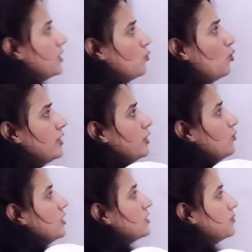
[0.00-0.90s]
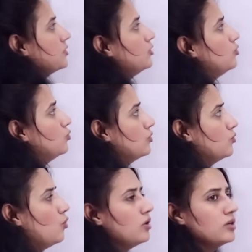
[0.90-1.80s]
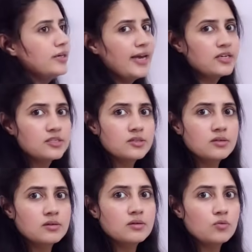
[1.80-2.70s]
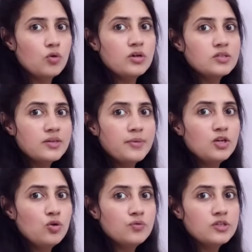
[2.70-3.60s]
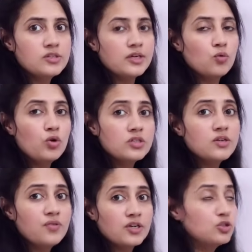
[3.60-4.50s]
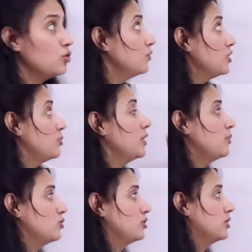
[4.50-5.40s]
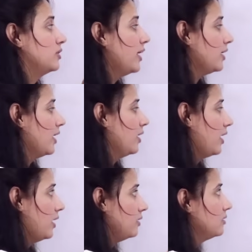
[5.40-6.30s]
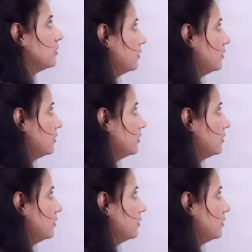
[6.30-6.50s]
mean? What it will substitute? What text? What is the meaning of this thing? What is the function of this preprocessor? That I'll